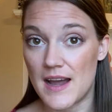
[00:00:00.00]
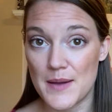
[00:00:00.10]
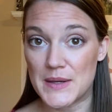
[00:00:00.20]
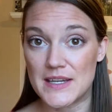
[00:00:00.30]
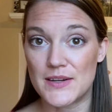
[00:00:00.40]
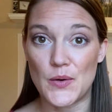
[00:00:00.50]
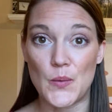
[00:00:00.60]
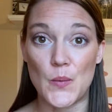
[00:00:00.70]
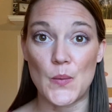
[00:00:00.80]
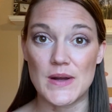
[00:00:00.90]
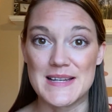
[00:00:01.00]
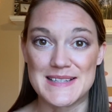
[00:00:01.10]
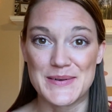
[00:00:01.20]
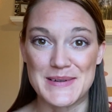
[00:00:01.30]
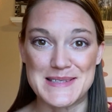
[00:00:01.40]
I mean,
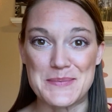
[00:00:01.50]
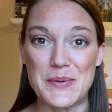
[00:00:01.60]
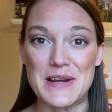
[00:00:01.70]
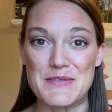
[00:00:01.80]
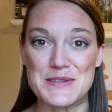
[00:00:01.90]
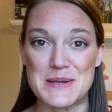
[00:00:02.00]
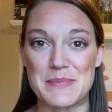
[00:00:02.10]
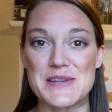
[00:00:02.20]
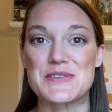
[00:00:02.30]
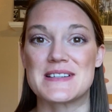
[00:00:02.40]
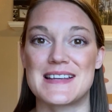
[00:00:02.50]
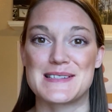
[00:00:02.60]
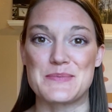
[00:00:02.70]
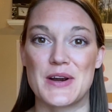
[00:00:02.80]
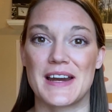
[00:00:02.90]
what's the point of using Pinterest
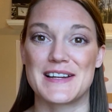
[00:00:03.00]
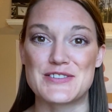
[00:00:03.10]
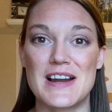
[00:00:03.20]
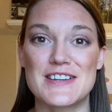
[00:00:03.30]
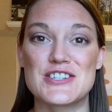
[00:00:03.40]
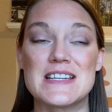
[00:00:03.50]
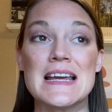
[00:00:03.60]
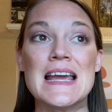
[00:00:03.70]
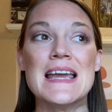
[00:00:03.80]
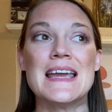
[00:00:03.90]
as a marketing strategy